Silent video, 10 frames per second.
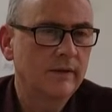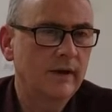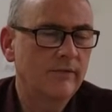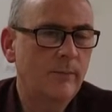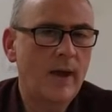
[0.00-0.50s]

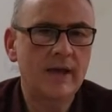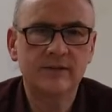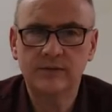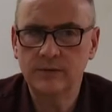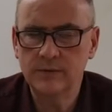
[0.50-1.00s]
that if a
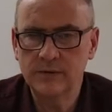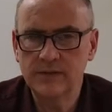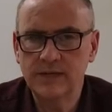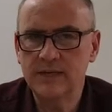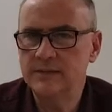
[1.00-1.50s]
pastor were to
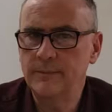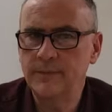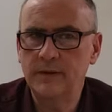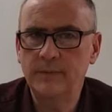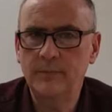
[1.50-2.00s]
say
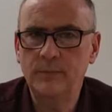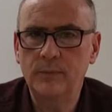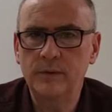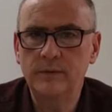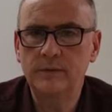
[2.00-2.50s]
something, people
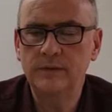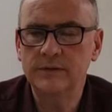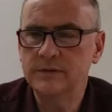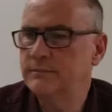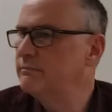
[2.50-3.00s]
would
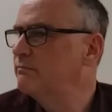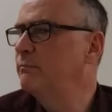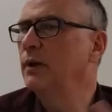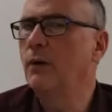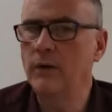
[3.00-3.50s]
just
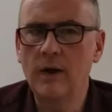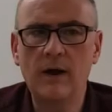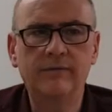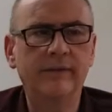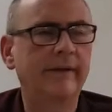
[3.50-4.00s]
blow it
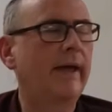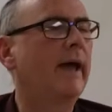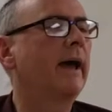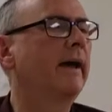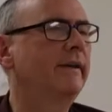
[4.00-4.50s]
off like,
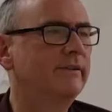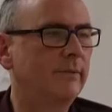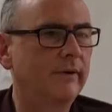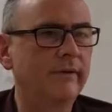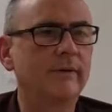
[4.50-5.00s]
ah, he's
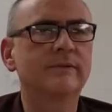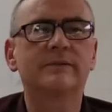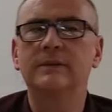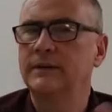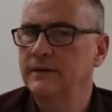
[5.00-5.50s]
one of
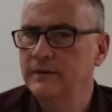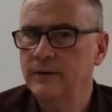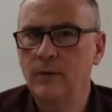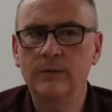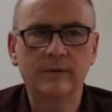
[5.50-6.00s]
those
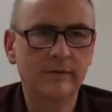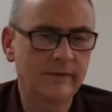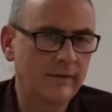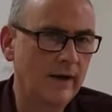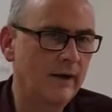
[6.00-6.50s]
holier
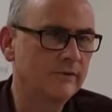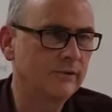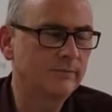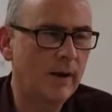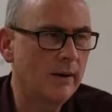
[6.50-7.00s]
than thou's,
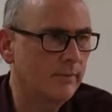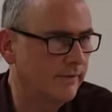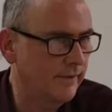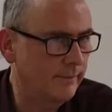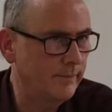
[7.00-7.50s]
those
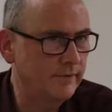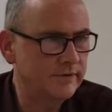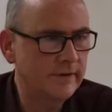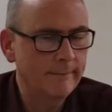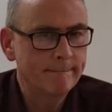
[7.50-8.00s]
Bible
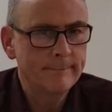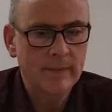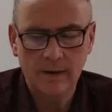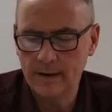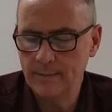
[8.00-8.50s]
thumpers
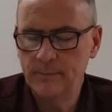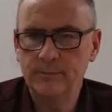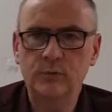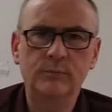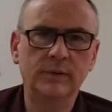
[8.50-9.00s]
um,
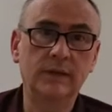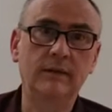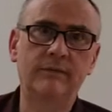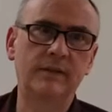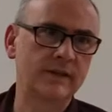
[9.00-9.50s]
who
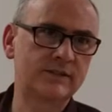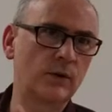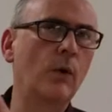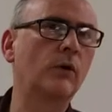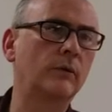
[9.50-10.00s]
believe in this
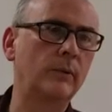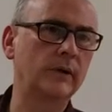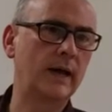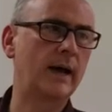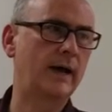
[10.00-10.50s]
horrible
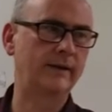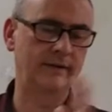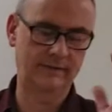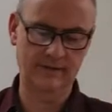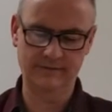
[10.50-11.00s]
God
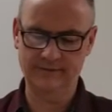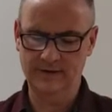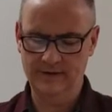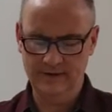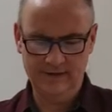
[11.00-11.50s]
that they've,
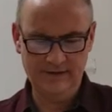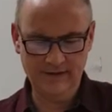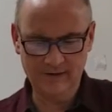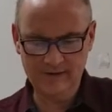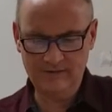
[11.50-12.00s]

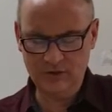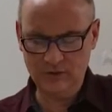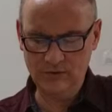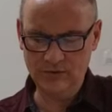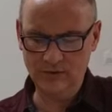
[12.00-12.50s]
you know, they've
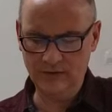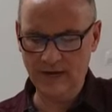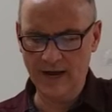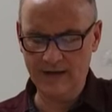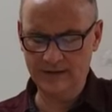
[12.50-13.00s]
turned, turned
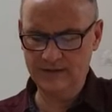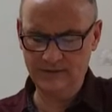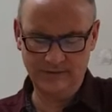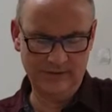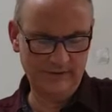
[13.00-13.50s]
God
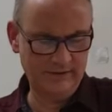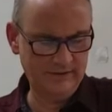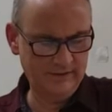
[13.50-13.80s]
into a